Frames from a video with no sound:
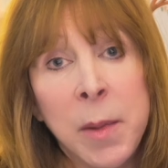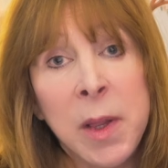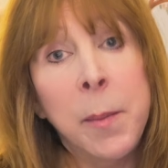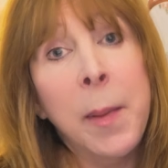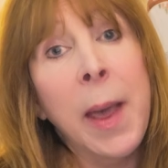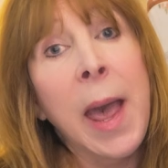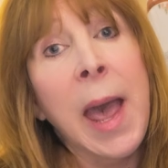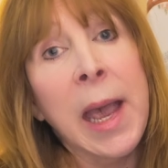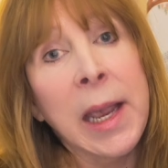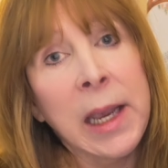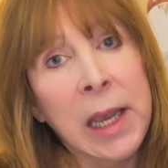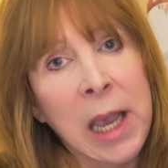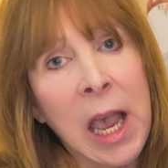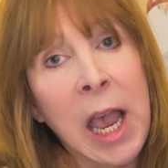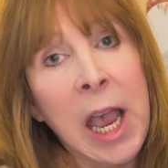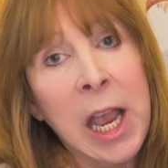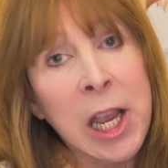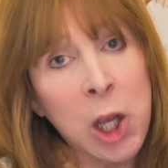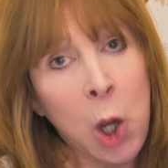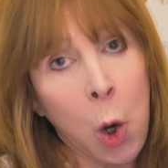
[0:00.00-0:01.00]
of the bag,
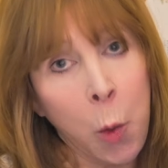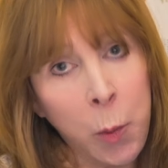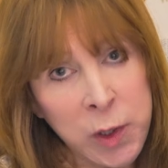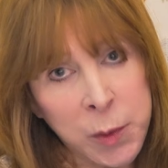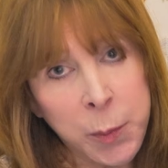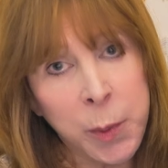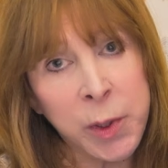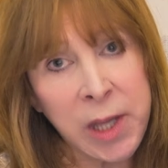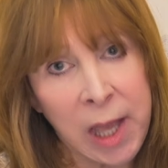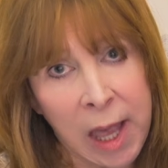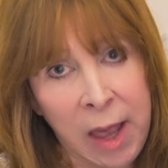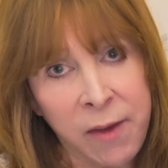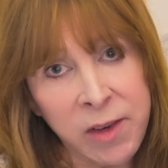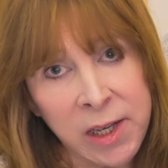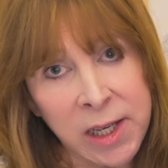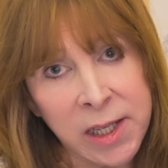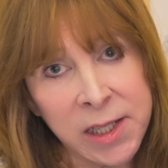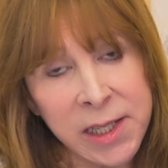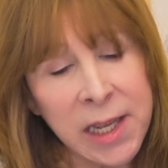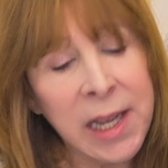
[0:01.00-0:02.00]
and you always put the
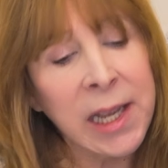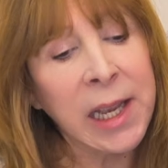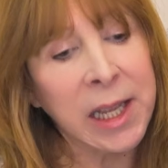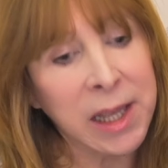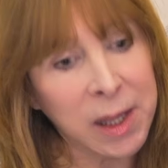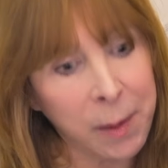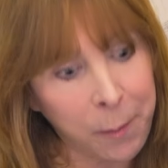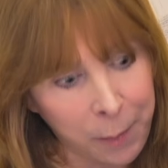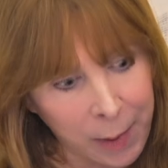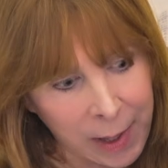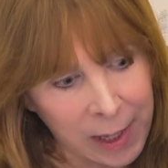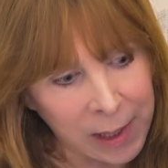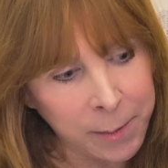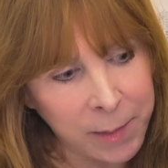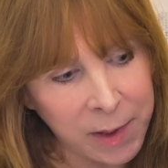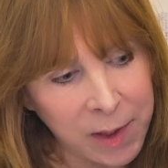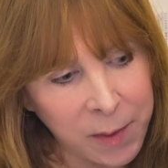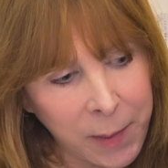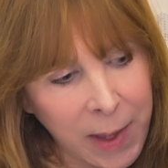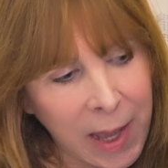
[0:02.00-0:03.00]
heaviest thing at the bottom
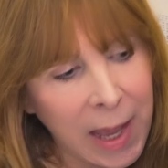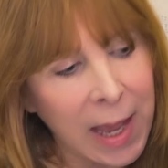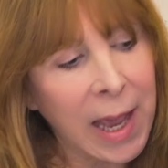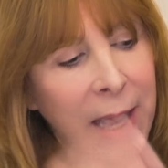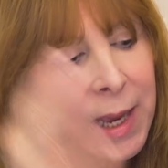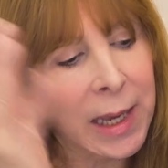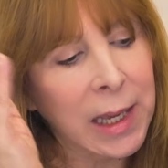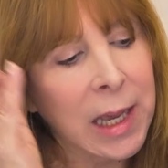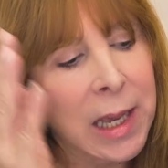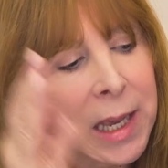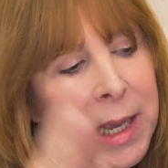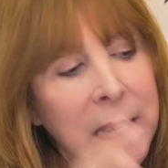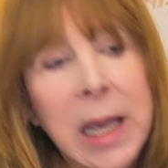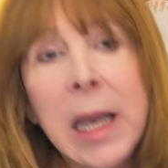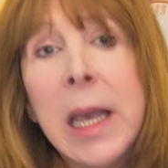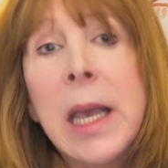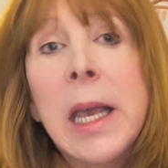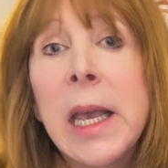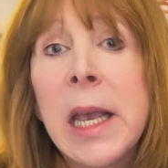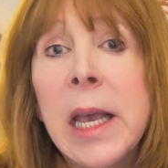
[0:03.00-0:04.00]
of the bag,
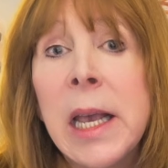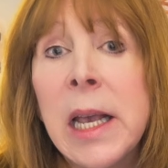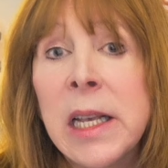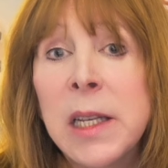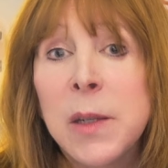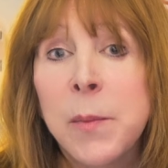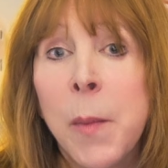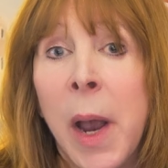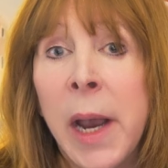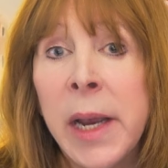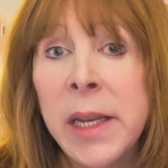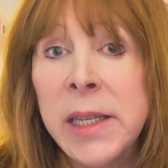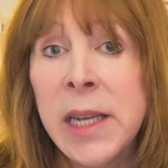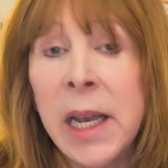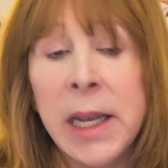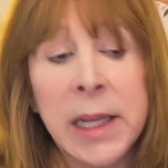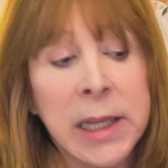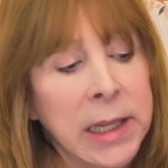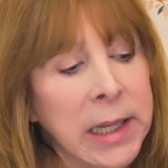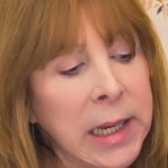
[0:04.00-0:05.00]
is my
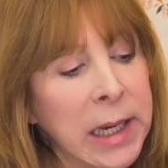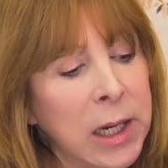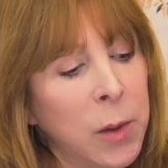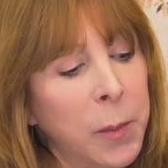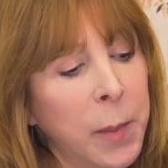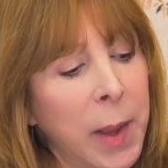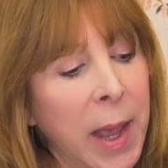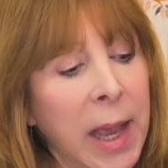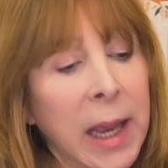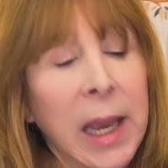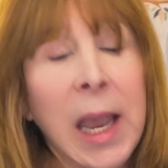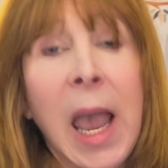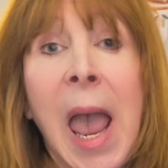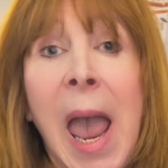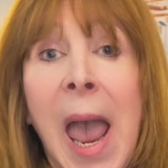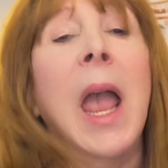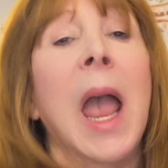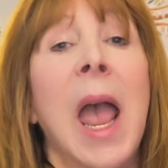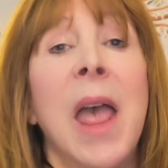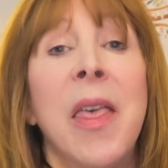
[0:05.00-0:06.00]
10-liter bag.
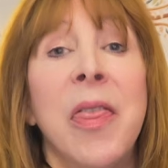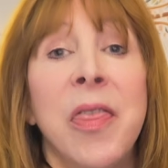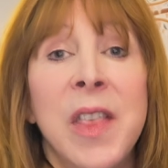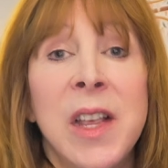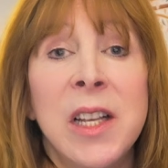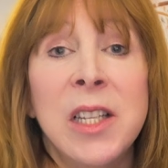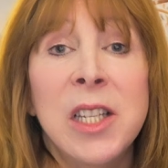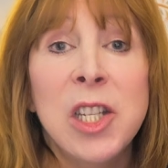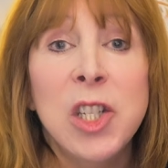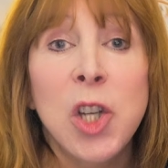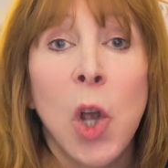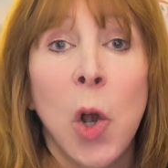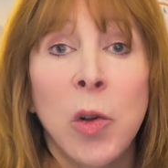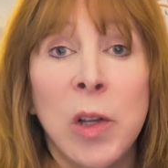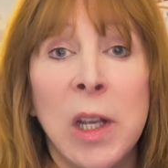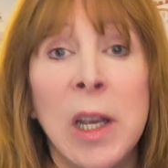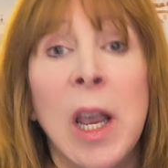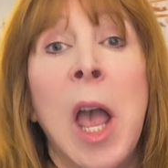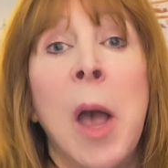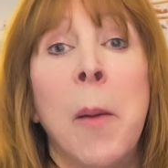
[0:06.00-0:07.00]
And this is
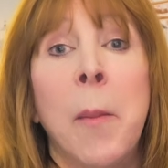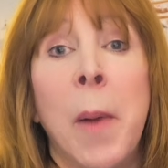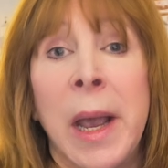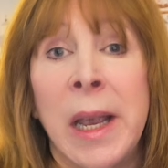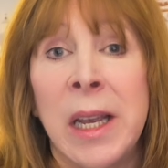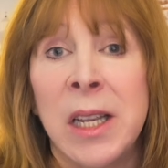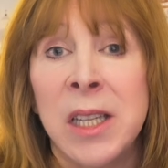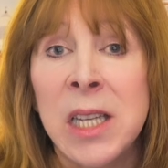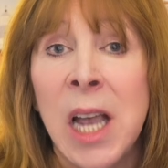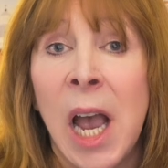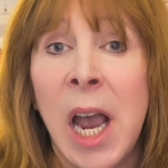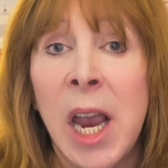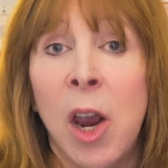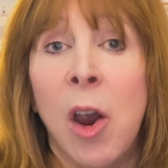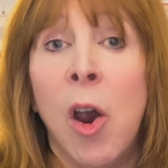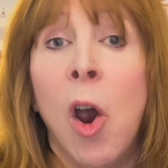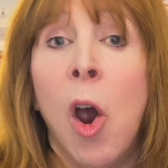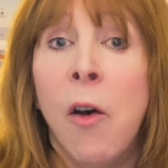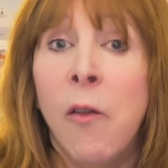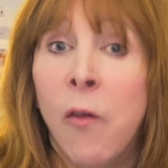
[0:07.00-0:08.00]
holding my
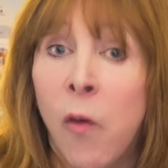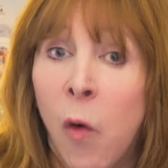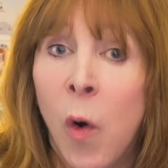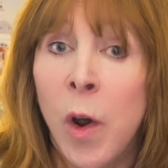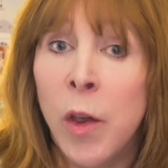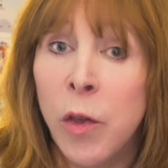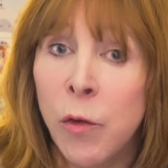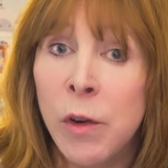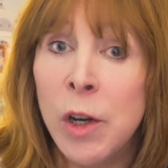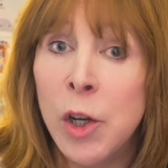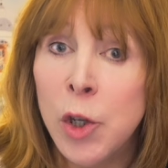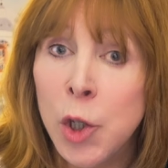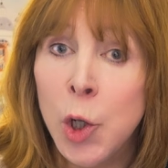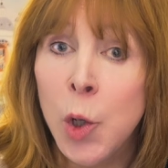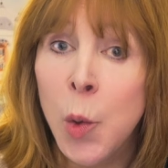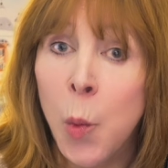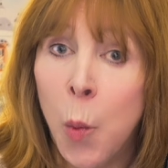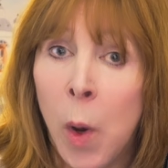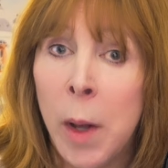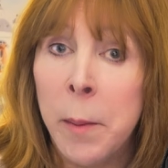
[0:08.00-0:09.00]
entire
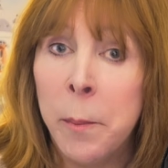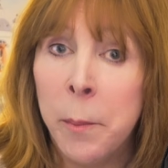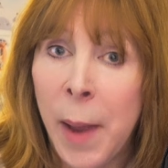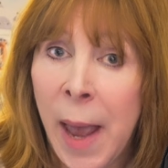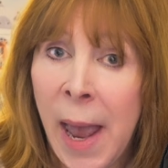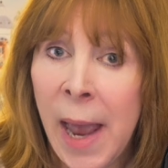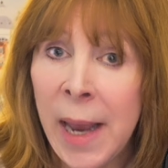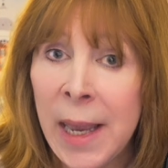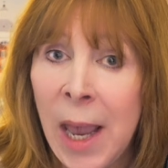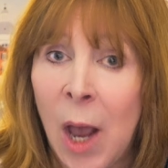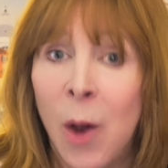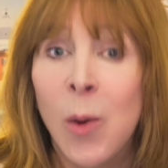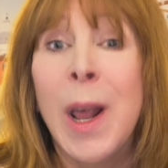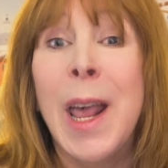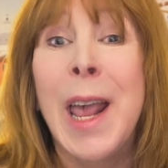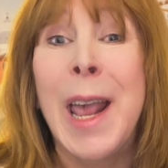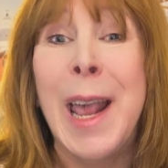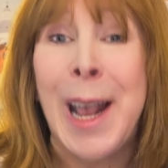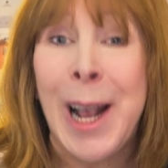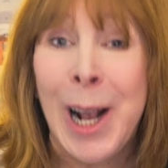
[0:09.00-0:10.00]
4-3-2-1 pack out,
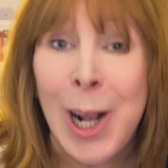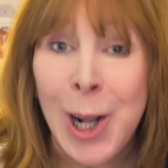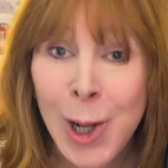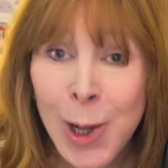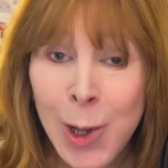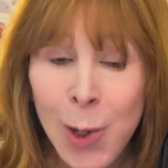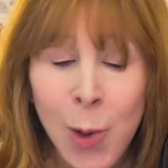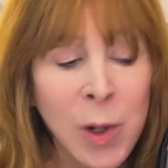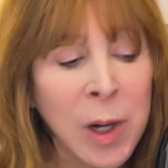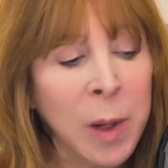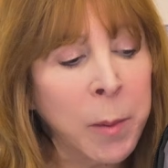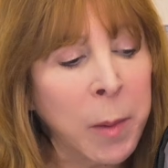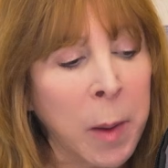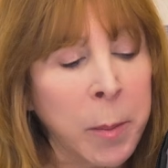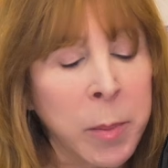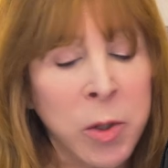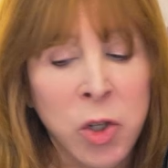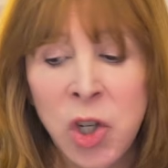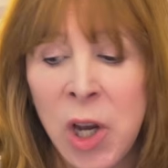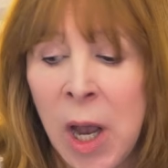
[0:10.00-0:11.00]
including my
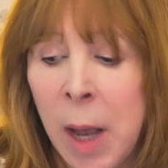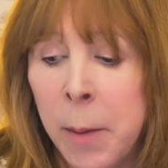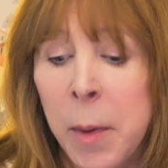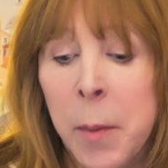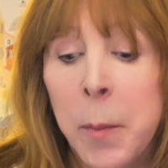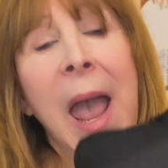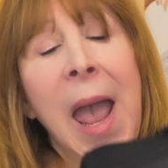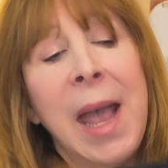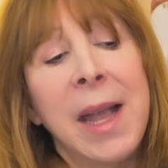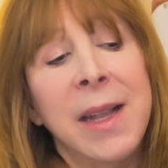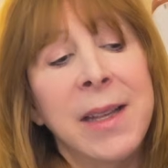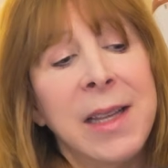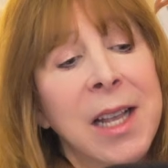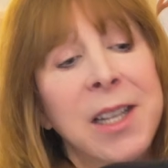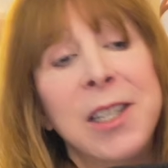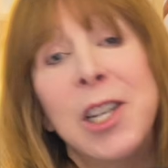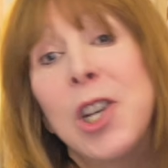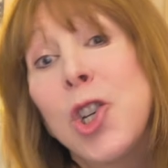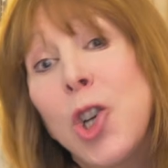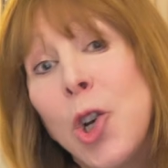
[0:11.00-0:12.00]
pajama. And
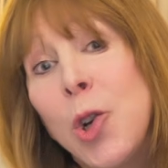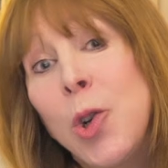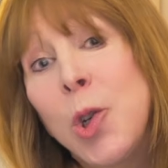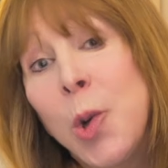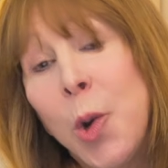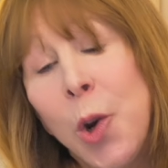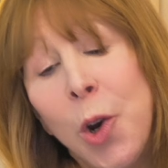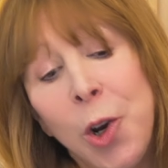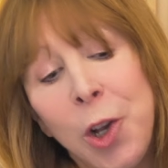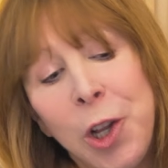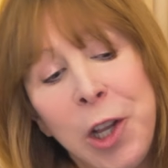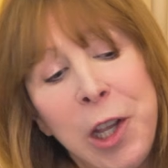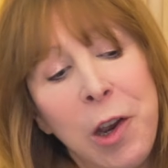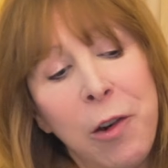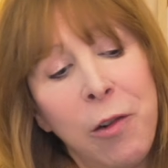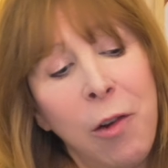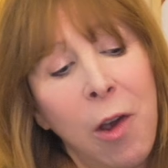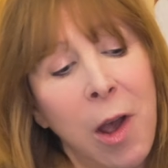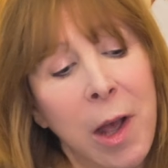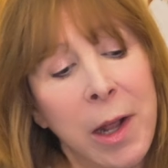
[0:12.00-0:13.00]
as I showed you
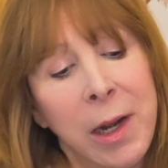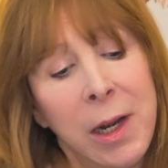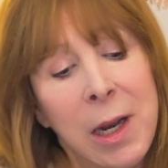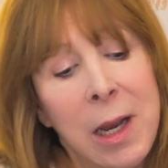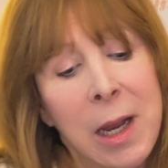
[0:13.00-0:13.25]
earlier on,